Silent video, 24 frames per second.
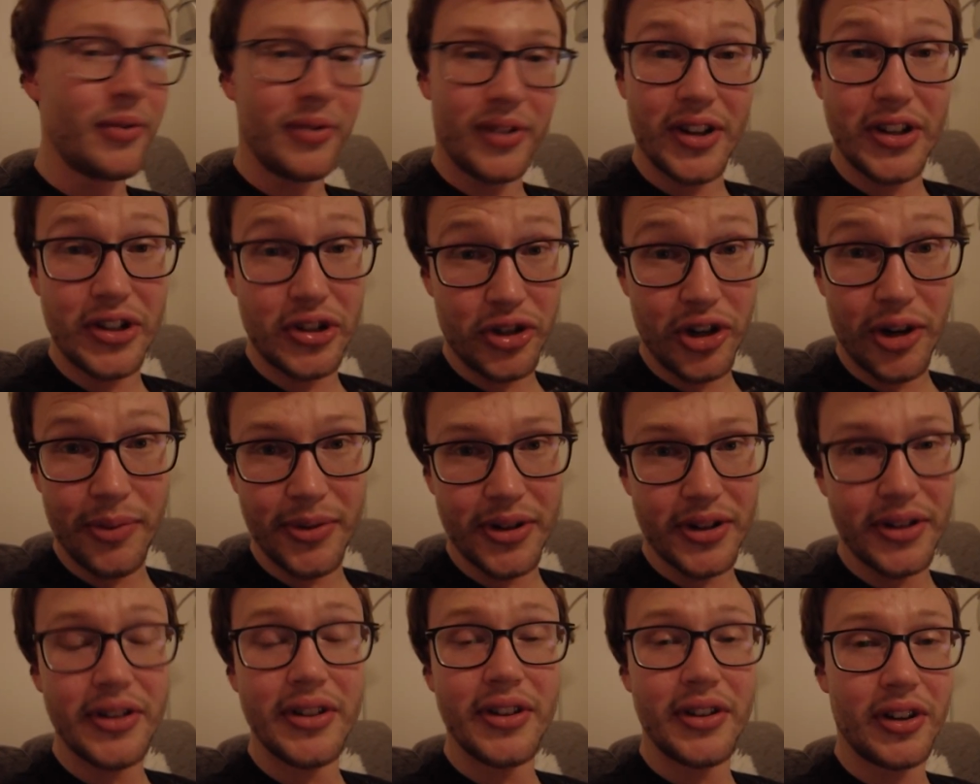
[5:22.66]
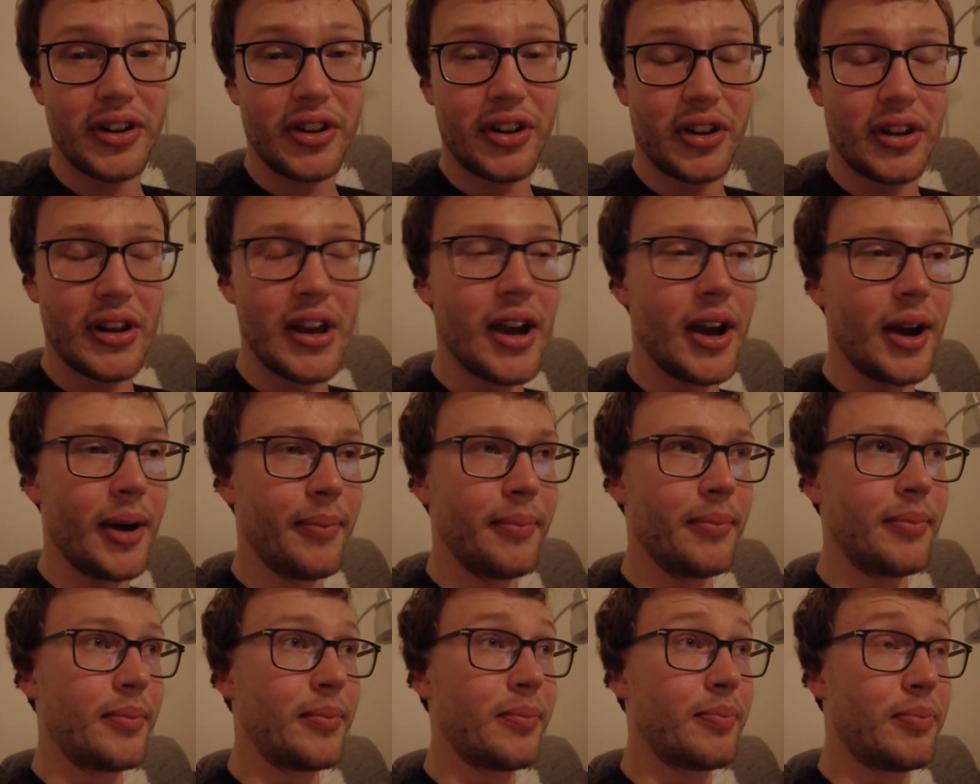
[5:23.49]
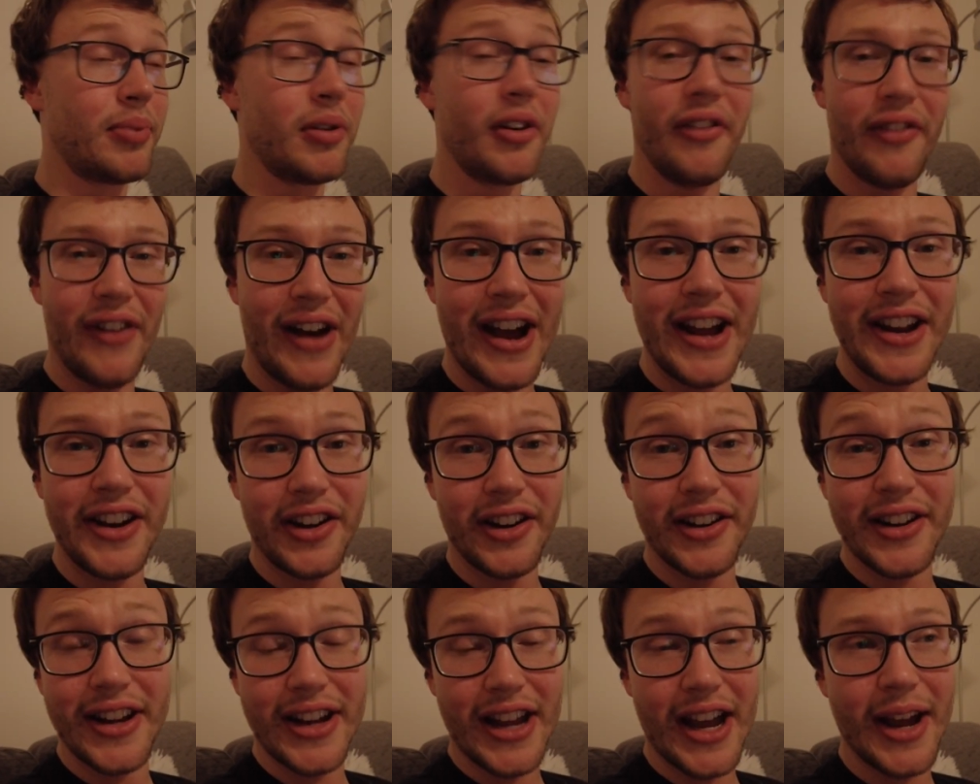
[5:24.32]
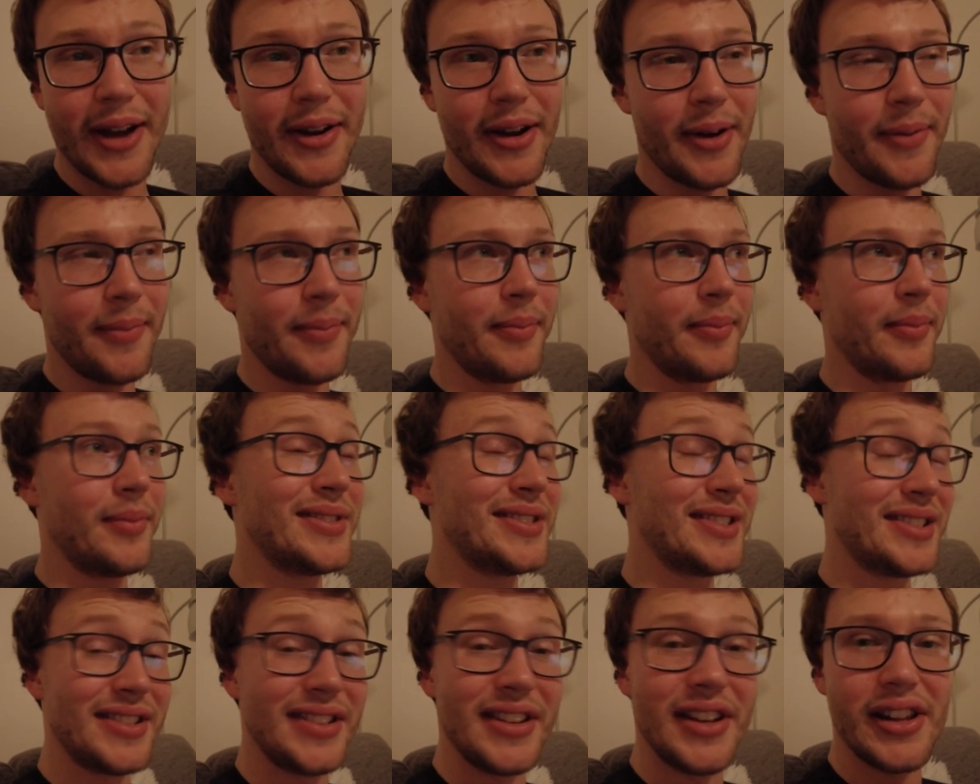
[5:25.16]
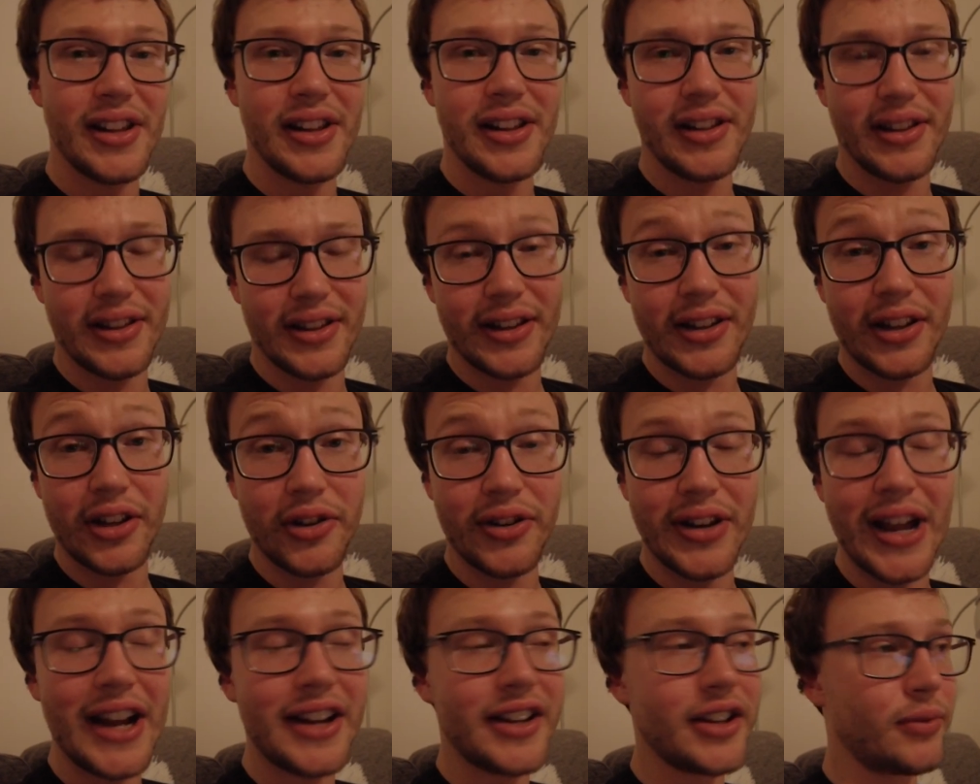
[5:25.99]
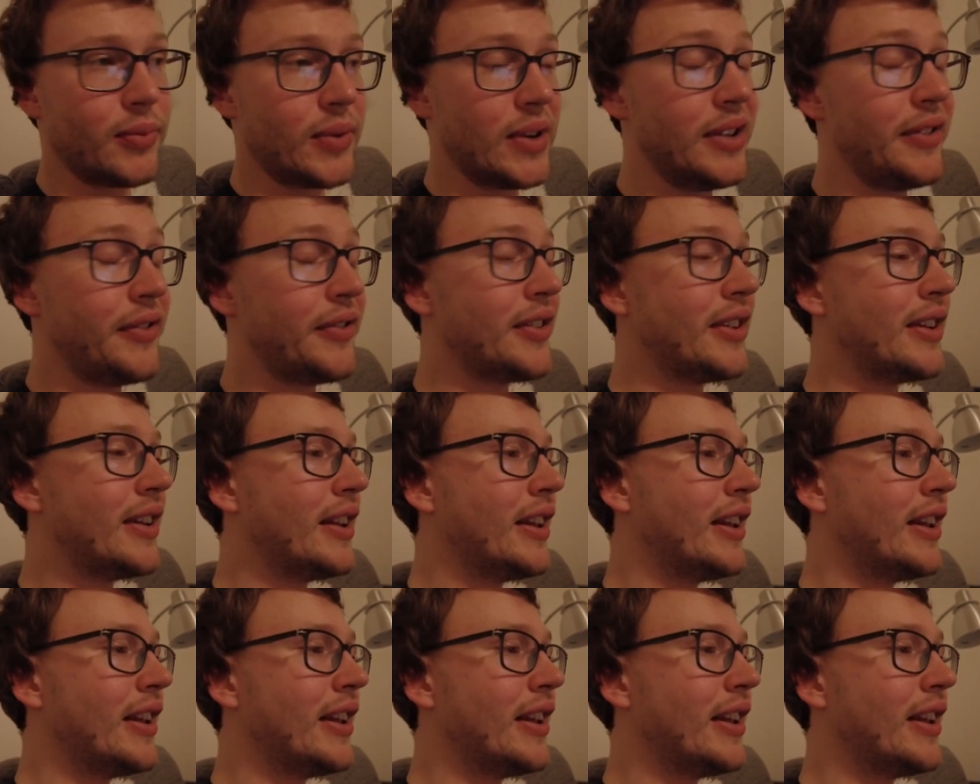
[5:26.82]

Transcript: the German um, provider that I am still connected with.